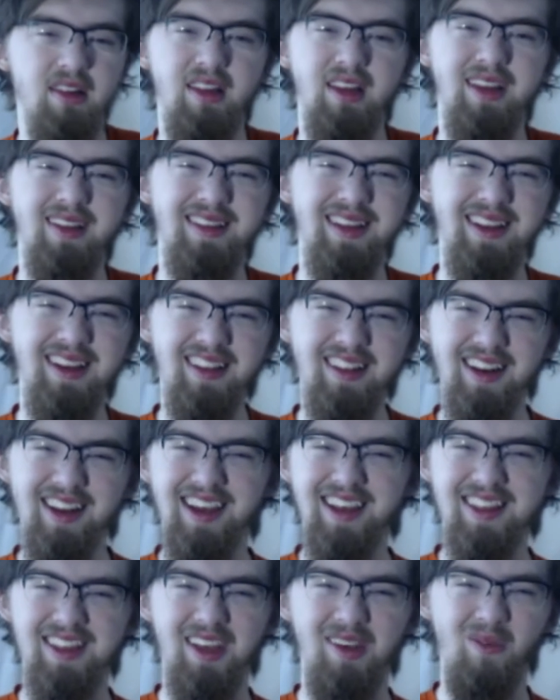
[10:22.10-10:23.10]
At the end of the day,
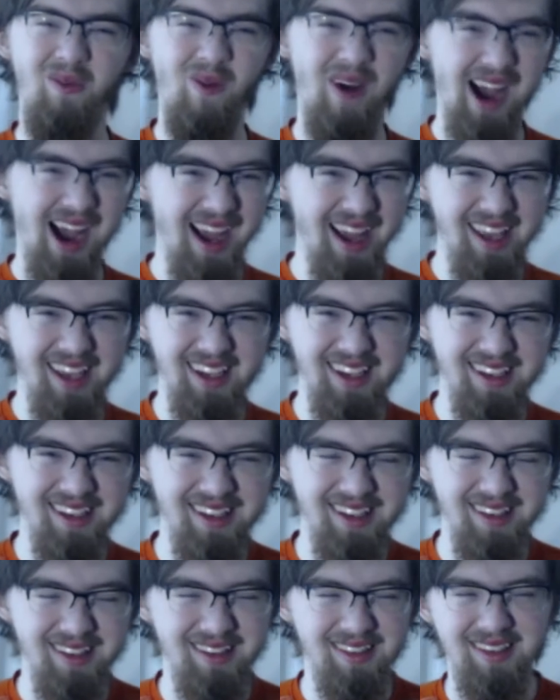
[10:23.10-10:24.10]
it's like, why?
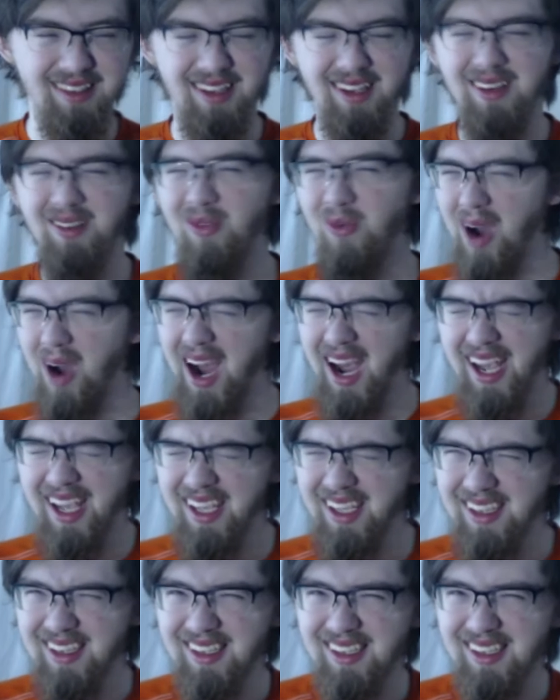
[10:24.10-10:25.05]
Why?